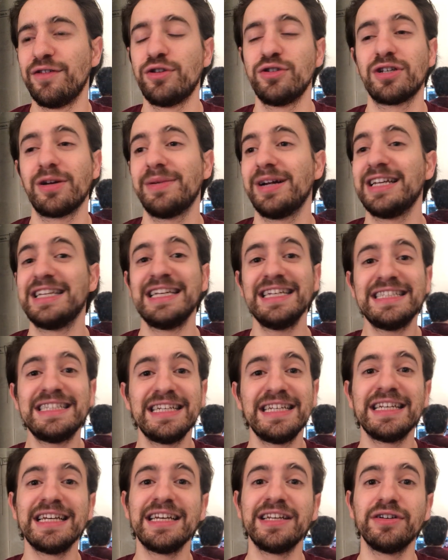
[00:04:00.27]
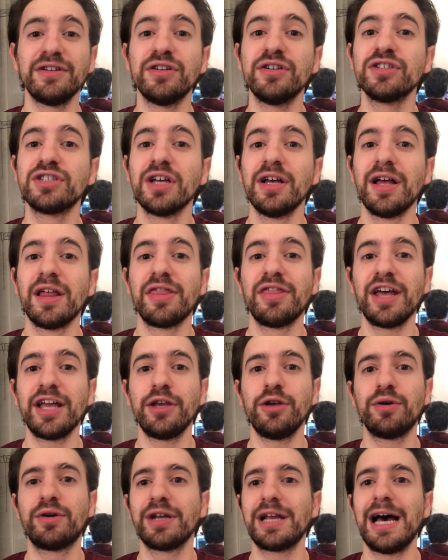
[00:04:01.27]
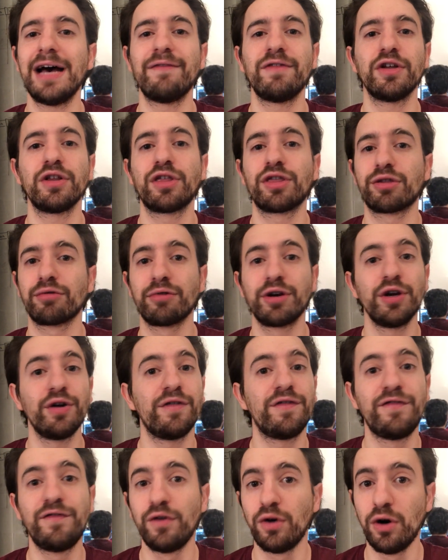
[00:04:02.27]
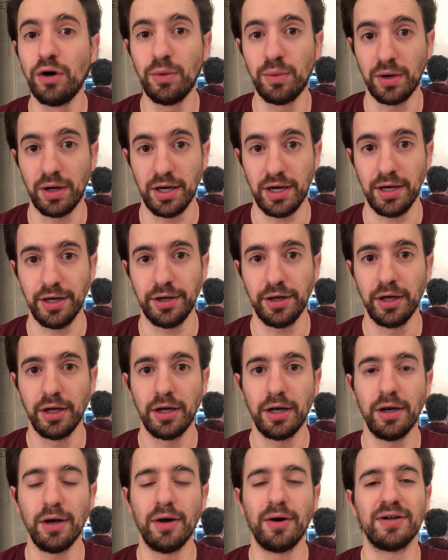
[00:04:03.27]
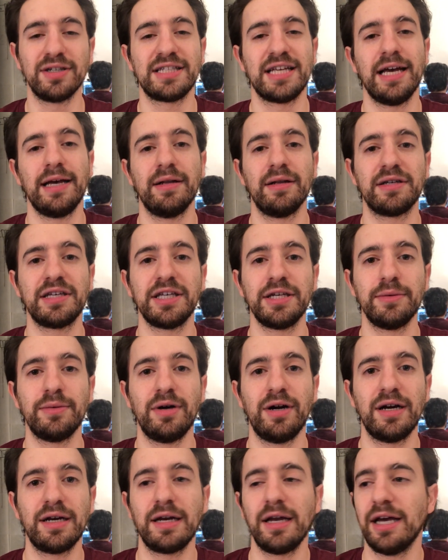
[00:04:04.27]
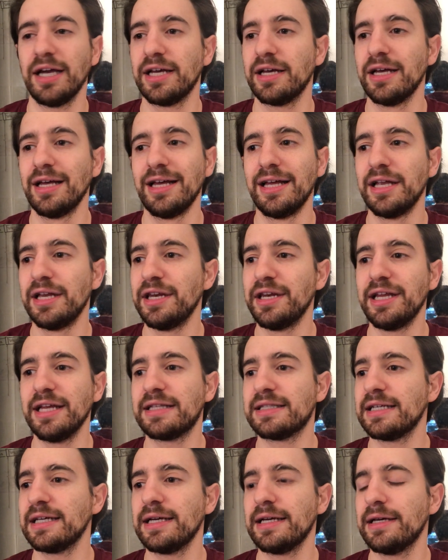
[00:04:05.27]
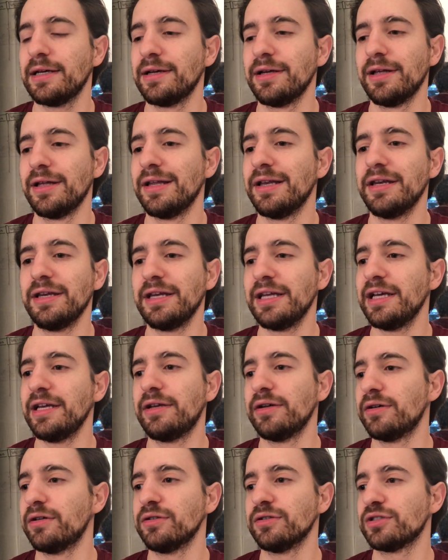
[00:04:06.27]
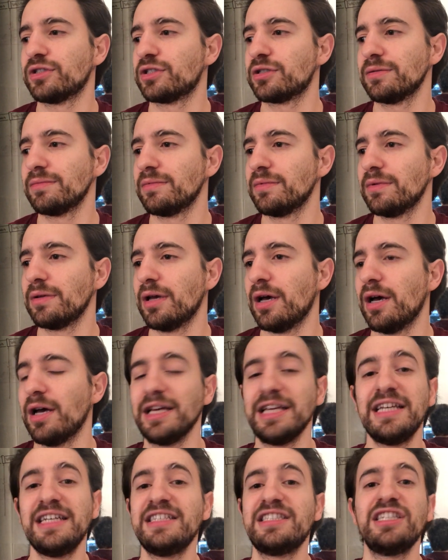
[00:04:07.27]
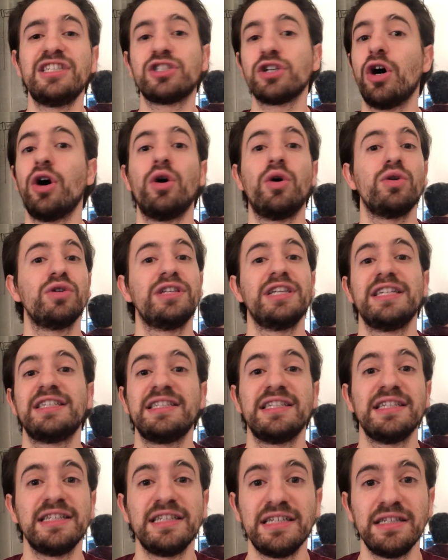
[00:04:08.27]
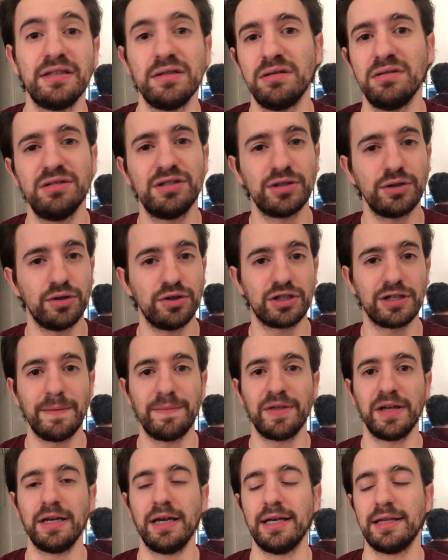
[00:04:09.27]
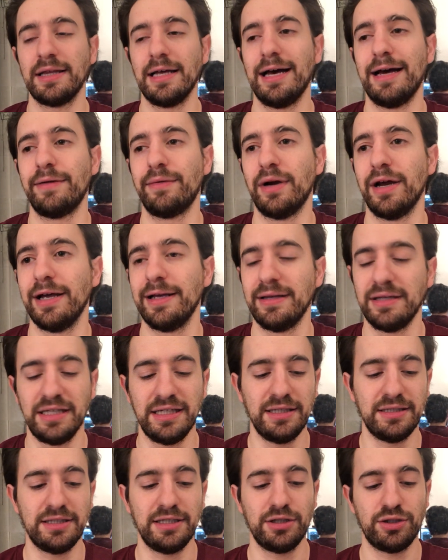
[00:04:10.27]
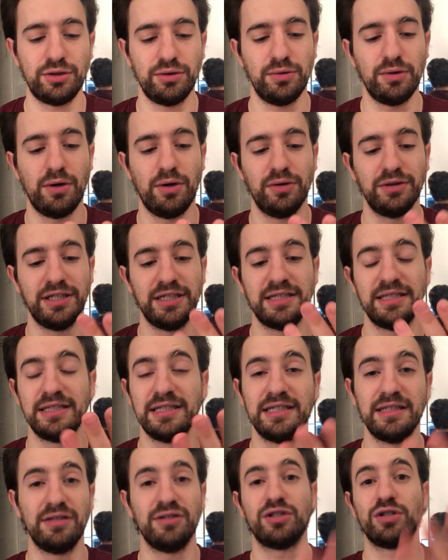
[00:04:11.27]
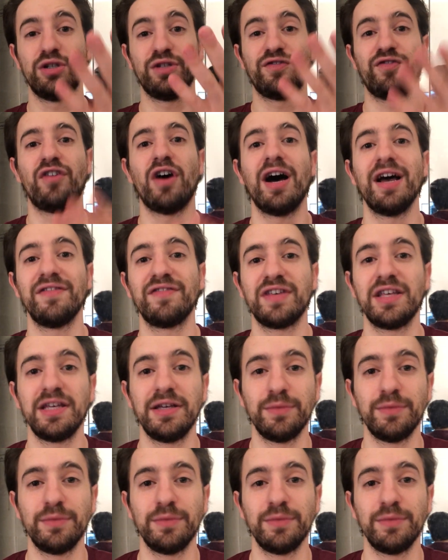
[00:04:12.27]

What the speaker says: you do something like knitting needles, then you could have a 3 or 4 word long tail keyword like knitting needles, easy to hold knitting needles or something like that, right? Easy to hold knitting needles. So it's 5